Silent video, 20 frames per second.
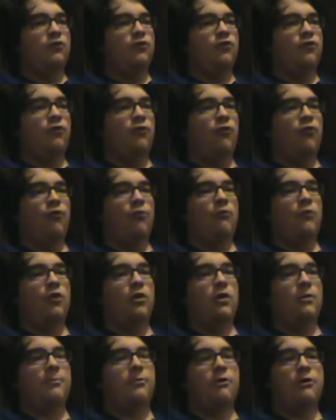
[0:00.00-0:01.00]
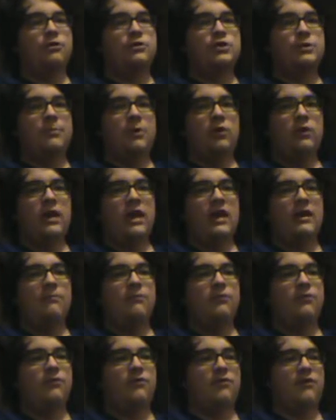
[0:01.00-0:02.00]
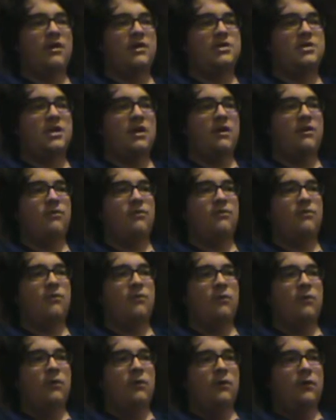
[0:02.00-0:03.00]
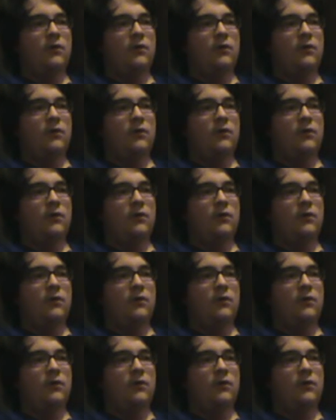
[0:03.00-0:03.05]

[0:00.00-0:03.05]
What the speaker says: to more approachable games, such as